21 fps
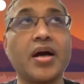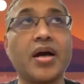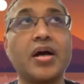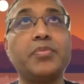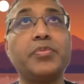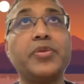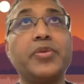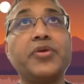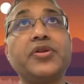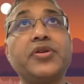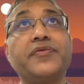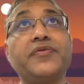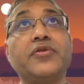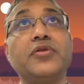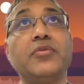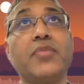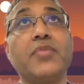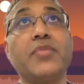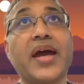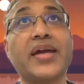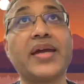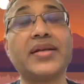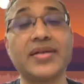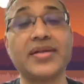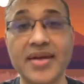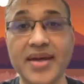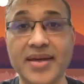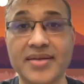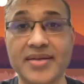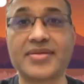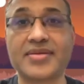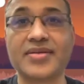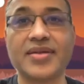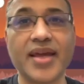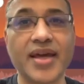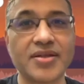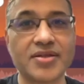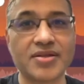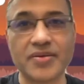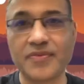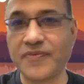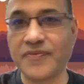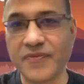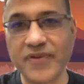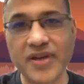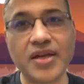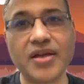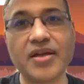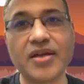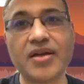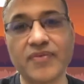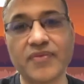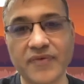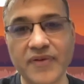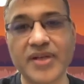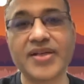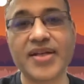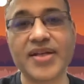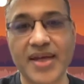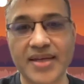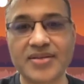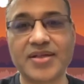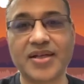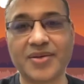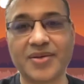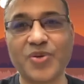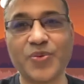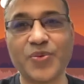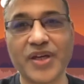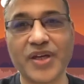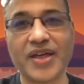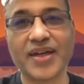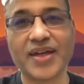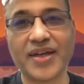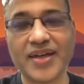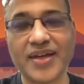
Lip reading: A Beautiful Mind. Yes, that's a very fantastic movie.